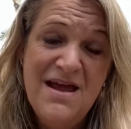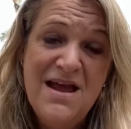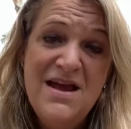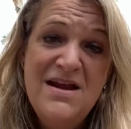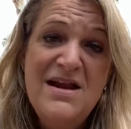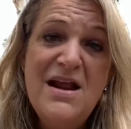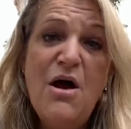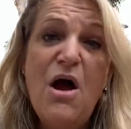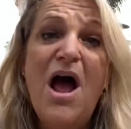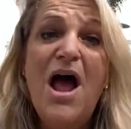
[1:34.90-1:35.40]

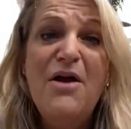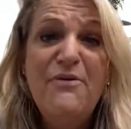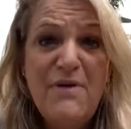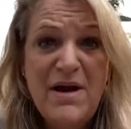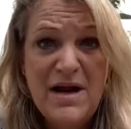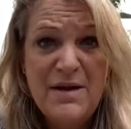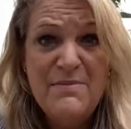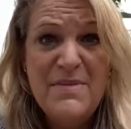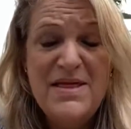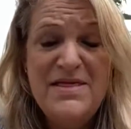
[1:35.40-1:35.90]
Now, I
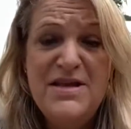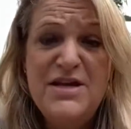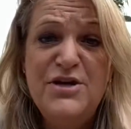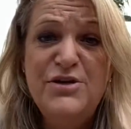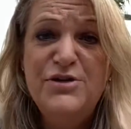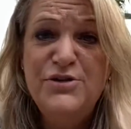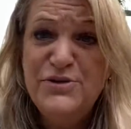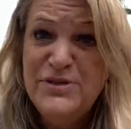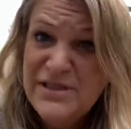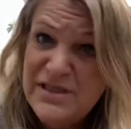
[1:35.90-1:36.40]
recommend that you
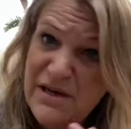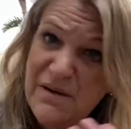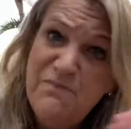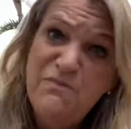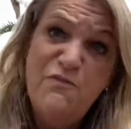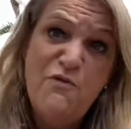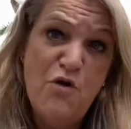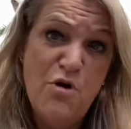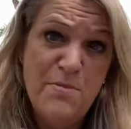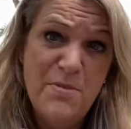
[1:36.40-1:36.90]
do some
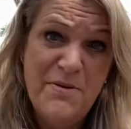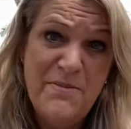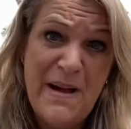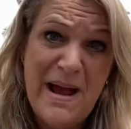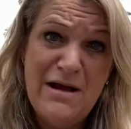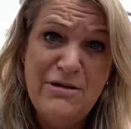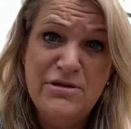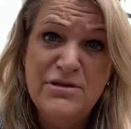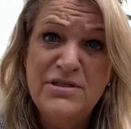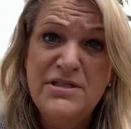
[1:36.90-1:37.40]
form of
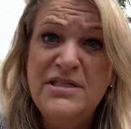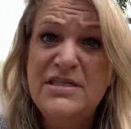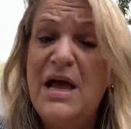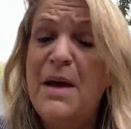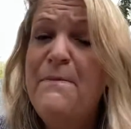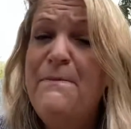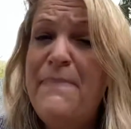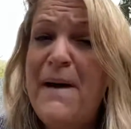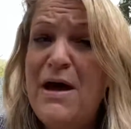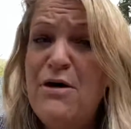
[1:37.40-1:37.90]
bounce
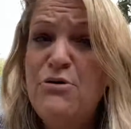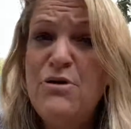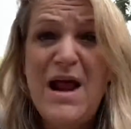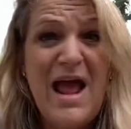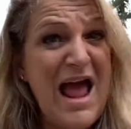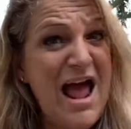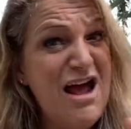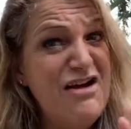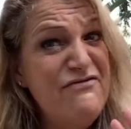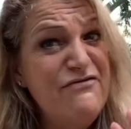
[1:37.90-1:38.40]
about
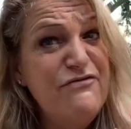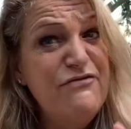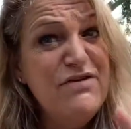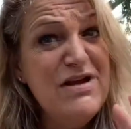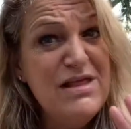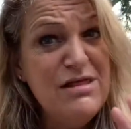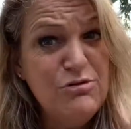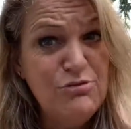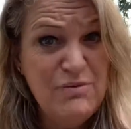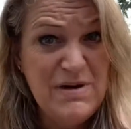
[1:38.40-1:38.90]
every
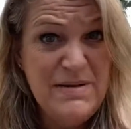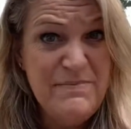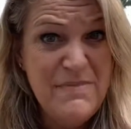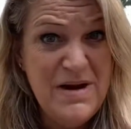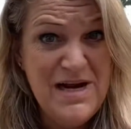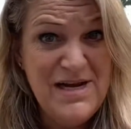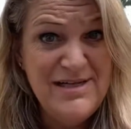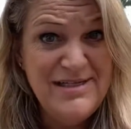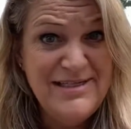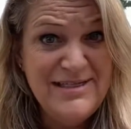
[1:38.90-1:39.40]
3
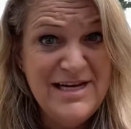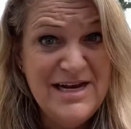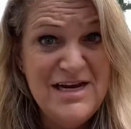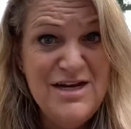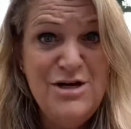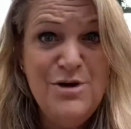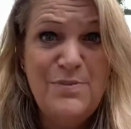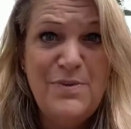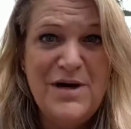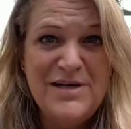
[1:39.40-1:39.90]
minutes in your
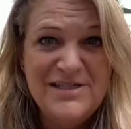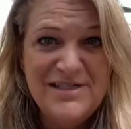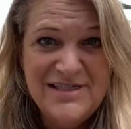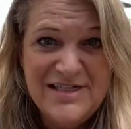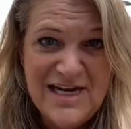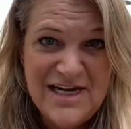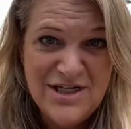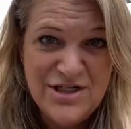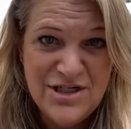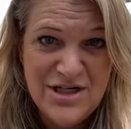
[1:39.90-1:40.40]

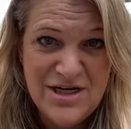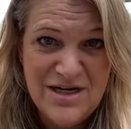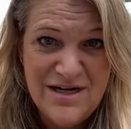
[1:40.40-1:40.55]
presentation.